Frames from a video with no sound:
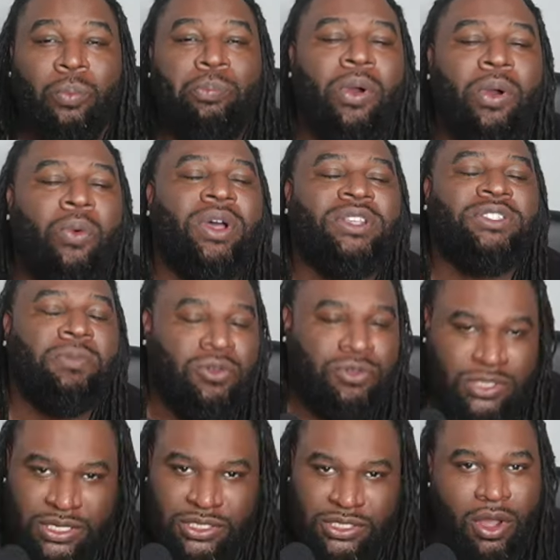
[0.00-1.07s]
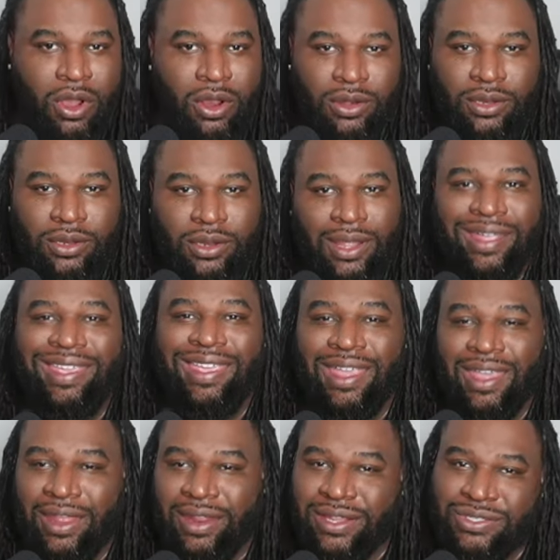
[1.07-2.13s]
But what's most disheartening,
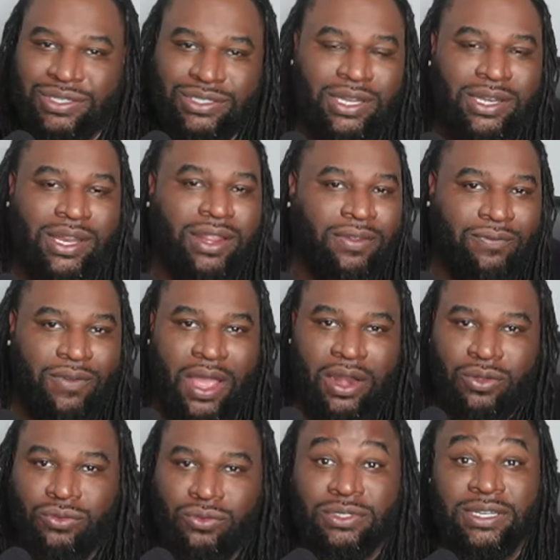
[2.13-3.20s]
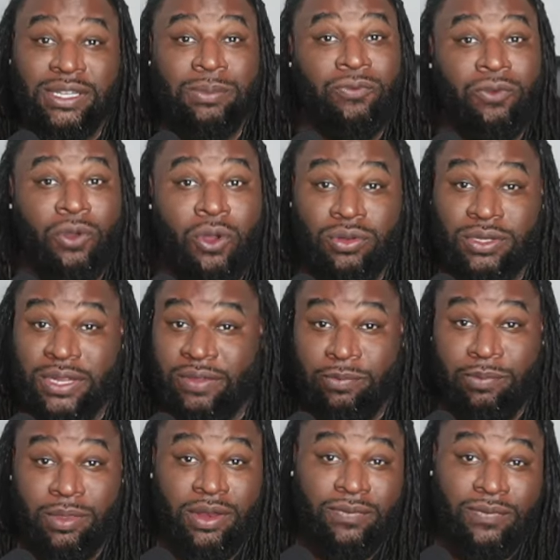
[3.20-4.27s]
again, it's just another fighter who's leapfrogged David
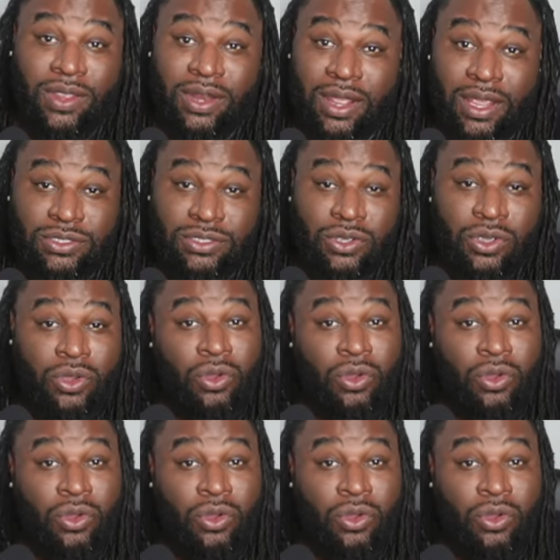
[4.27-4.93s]
Benavidez,